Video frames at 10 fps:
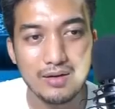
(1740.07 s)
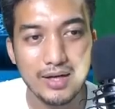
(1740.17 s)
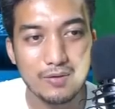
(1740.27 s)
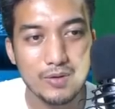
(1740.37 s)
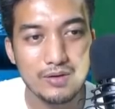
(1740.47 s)

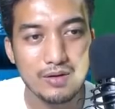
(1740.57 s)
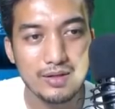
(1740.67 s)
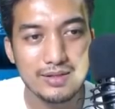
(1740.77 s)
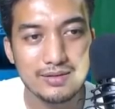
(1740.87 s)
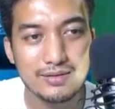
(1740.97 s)
like, what do you call
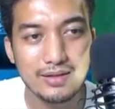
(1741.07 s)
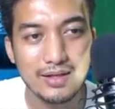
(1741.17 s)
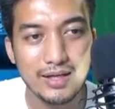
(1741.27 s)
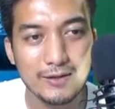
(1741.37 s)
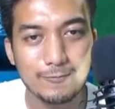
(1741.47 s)
this?
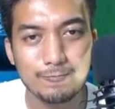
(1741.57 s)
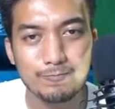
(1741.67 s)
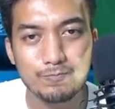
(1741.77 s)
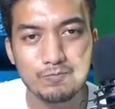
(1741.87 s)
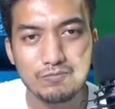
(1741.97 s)
Uh,
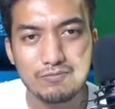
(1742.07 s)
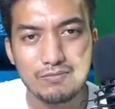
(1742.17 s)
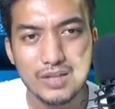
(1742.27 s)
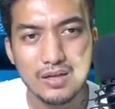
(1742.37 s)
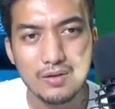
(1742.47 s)

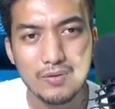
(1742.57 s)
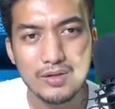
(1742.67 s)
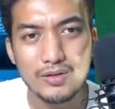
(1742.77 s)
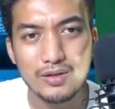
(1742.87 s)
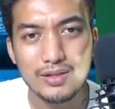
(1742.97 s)

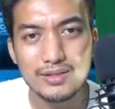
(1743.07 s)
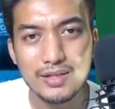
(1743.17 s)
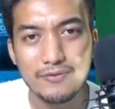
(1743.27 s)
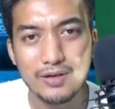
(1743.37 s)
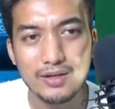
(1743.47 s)
what do you call this?
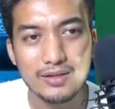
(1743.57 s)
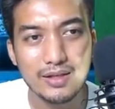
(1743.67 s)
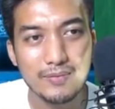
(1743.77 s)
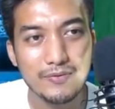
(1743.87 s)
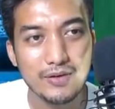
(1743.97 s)
I forgot the
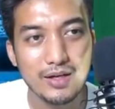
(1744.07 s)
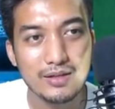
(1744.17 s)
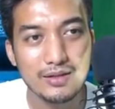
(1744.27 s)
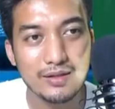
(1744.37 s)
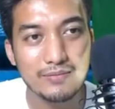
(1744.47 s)
name. I
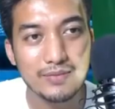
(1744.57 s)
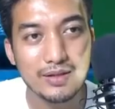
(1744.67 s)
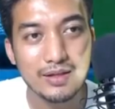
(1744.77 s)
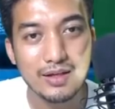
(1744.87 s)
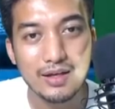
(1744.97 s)
forgot the name
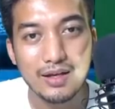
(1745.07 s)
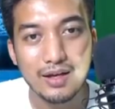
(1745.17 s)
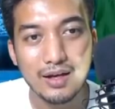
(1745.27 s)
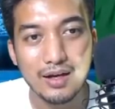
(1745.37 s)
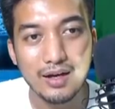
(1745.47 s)

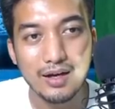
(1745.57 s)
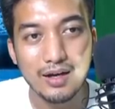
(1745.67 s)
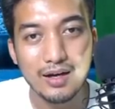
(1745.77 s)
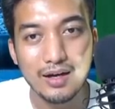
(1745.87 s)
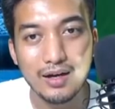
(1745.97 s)

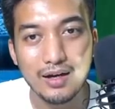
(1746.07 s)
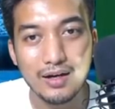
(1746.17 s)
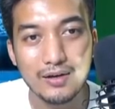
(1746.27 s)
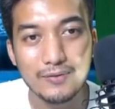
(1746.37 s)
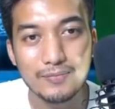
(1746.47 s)

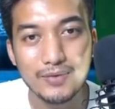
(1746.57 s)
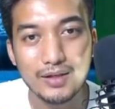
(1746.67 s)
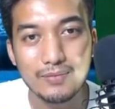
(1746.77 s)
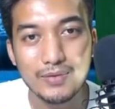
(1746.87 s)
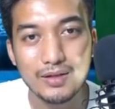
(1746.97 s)
uh,
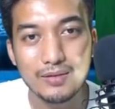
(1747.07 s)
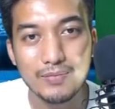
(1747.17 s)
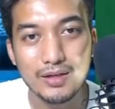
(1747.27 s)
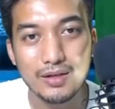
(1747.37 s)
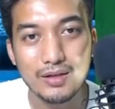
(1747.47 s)

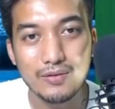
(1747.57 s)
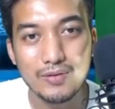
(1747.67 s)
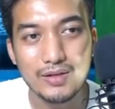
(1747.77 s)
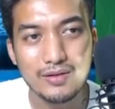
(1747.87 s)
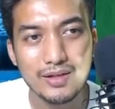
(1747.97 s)
uh,
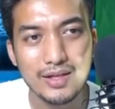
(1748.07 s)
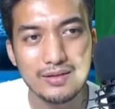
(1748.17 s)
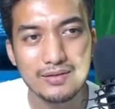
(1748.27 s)
what do you call that?